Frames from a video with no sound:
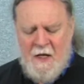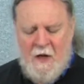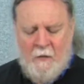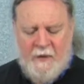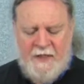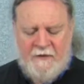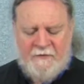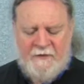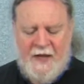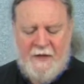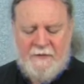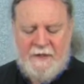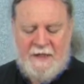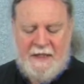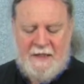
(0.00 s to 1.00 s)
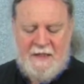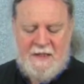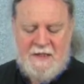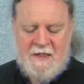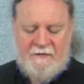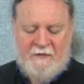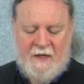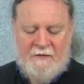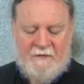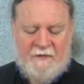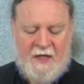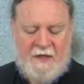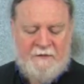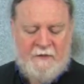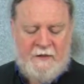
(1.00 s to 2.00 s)
We have found the Indians very
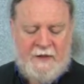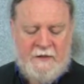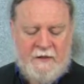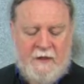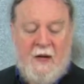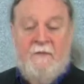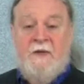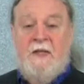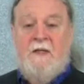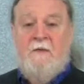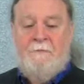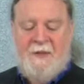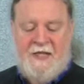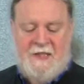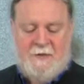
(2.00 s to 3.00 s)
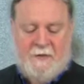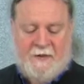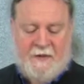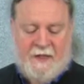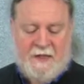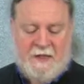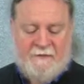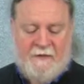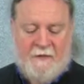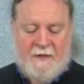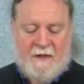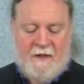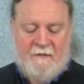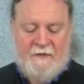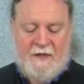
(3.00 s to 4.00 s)
faithful in their covenant of peace with us, very
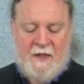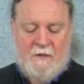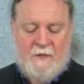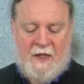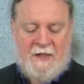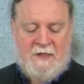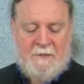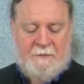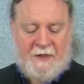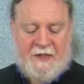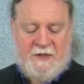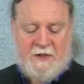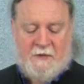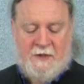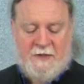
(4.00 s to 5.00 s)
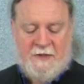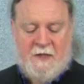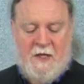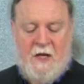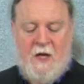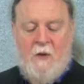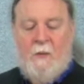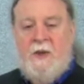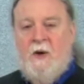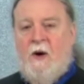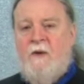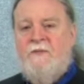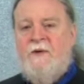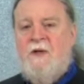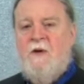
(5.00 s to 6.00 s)
loving and ready to pleasure us. We
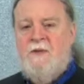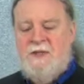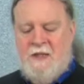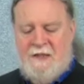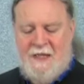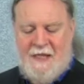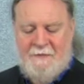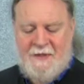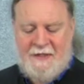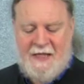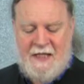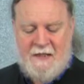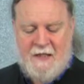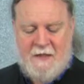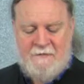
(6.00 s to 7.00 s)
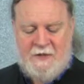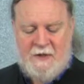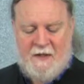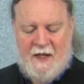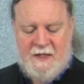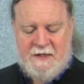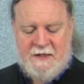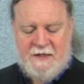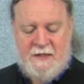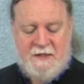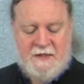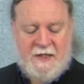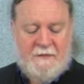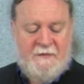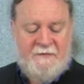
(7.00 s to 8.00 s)
often go to them and they come to us.
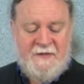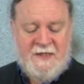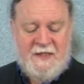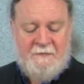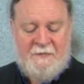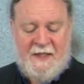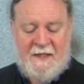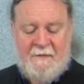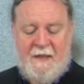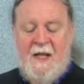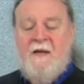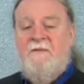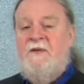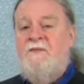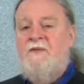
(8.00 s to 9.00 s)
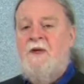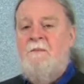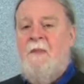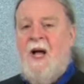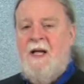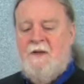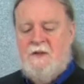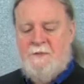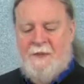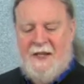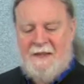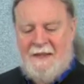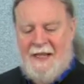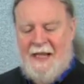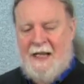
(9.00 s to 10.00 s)
Some of us have been 50 miles by
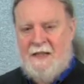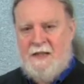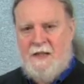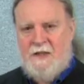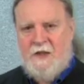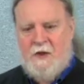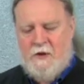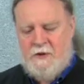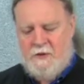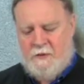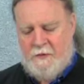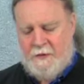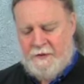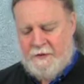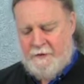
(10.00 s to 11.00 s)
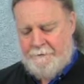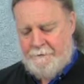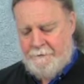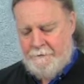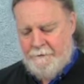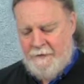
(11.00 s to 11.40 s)
land and the country with them.